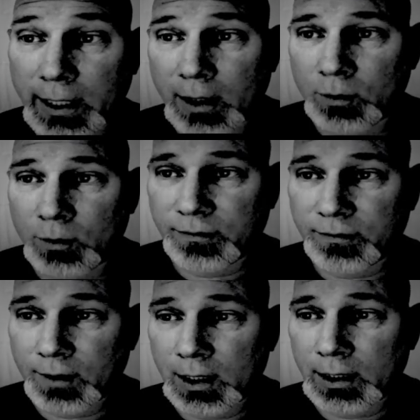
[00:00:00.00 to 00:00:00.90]
It was
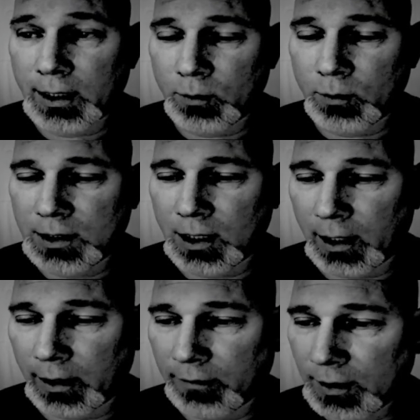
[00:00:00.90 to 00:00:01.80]
fun, it was
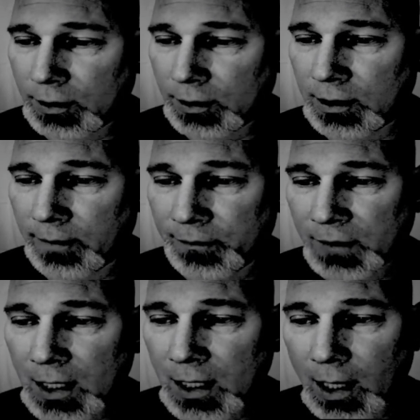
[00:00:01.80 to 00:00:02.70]
adventuresome,
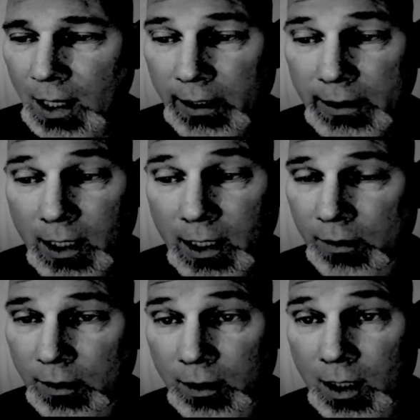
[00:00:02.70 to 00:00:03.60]
and I'd gotten
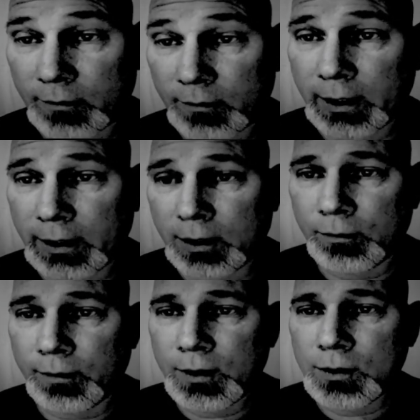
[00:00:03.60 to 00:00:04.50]
a lot of really good
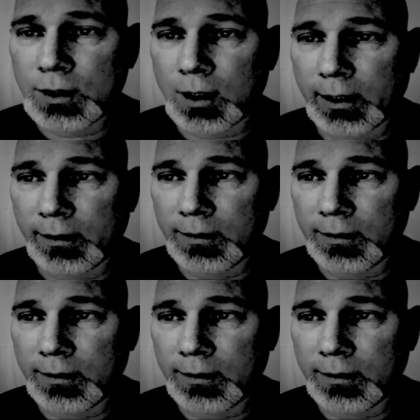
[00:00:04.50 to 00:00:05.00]
reviews on it.